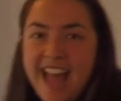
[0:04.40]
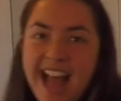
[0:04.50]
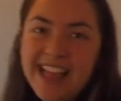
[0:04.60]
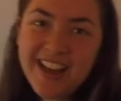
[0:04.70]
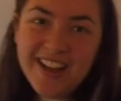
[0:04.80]

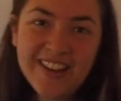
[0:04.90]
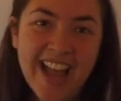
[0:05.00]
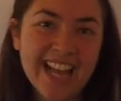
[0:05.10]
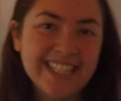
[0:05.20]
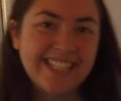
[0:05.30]

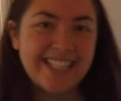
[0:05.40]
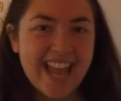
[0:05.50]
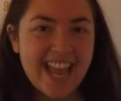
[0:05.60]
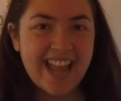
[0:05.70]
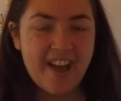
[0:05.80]
Hello, and
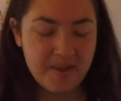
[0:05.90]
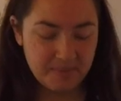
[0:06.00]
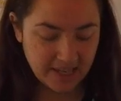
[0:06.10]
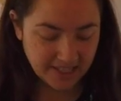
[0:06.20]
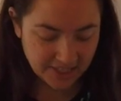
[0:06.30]
today I'm
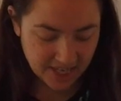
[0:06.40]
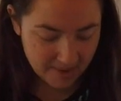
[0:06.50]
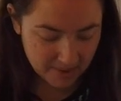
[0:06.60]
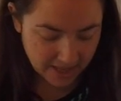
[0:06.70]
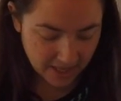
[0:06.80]
going to share
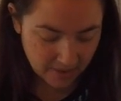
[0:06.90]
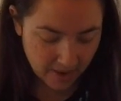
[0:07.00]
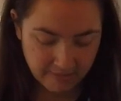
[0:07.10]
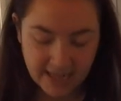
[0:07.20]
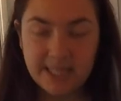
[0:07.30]
with you
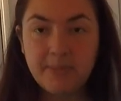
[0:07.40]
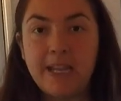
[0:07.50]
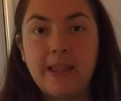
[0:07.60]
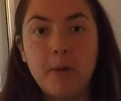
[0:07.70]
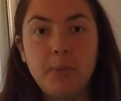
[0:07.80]
a recipe
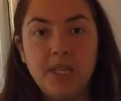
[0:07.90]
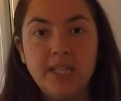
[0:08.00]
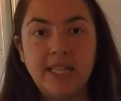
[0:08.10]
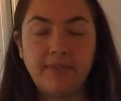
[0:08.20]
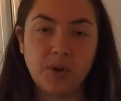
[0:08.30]
that I've been
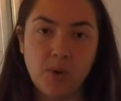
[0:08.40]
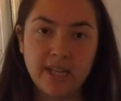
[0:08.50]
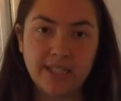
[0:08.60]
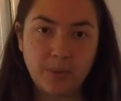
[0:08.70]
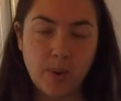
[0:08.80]
using for
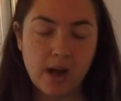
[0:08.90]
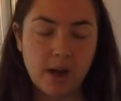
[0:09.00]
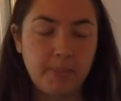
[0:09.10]
quite a while,